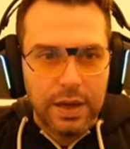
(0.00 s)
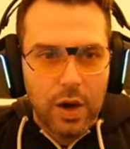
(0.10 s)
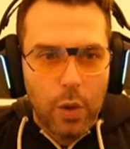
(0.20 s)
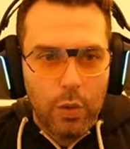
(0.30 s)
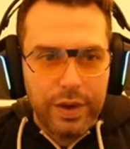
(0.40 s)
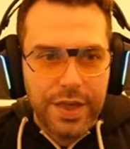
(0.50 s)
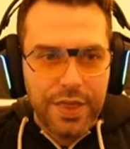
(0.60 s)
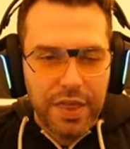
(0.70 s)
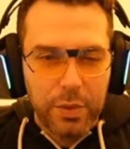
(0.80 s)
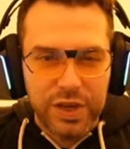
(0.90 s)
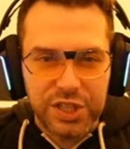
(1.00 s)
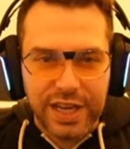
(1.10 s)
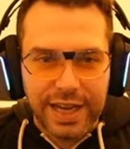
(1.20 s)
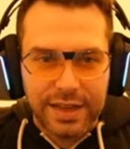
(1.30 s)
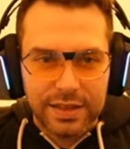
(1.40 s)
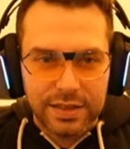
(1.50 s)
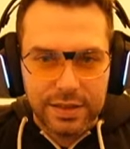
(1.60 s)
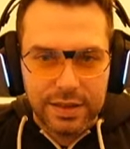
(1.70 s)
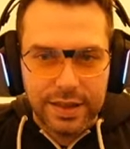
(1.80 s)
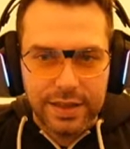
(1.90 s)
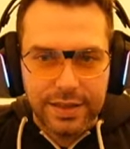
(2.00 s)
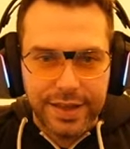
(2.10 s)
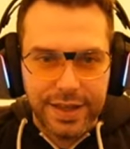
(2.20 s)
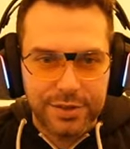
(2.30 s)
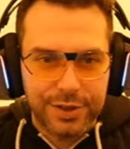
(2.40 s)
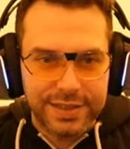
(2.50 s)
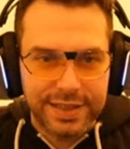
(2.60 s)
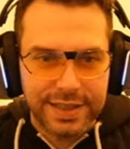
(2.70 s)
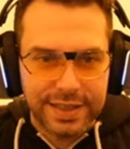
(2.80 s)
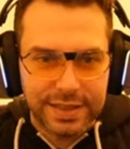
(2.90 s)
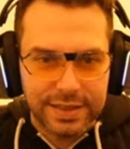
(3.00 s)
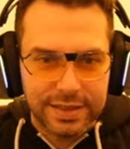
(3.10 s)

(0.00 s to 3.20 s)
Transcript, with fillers: Oh, another Witch King. Interesting.